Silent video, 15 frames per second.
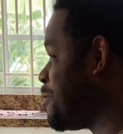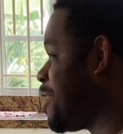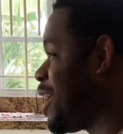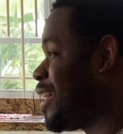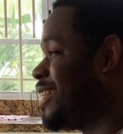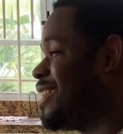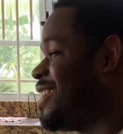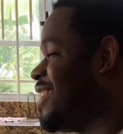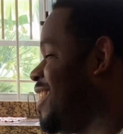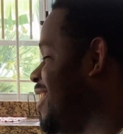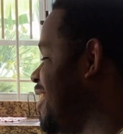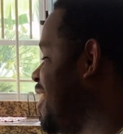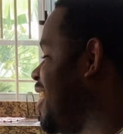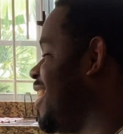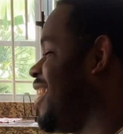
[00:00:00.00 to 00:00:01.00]

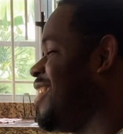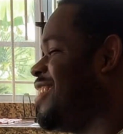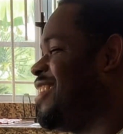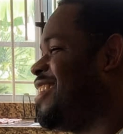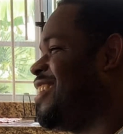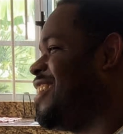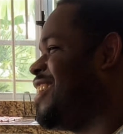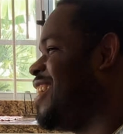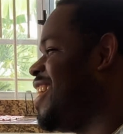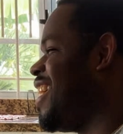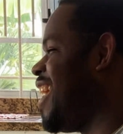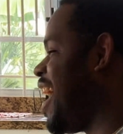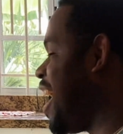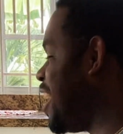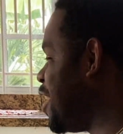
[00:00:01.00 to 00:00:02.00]

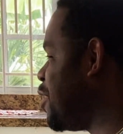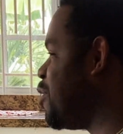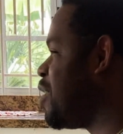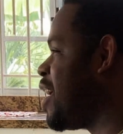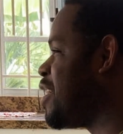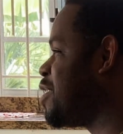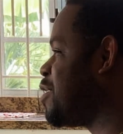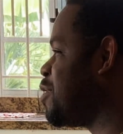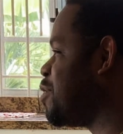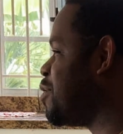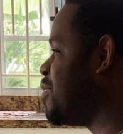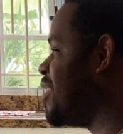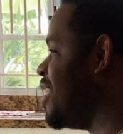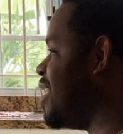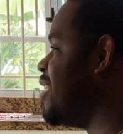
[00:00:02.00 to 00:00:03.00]
I need you guys to
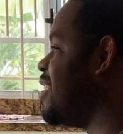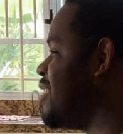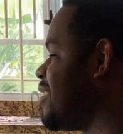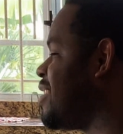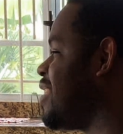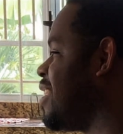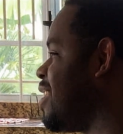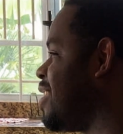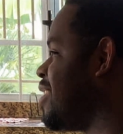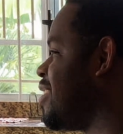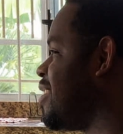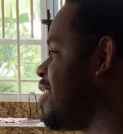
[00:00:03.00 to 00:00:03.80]
understand.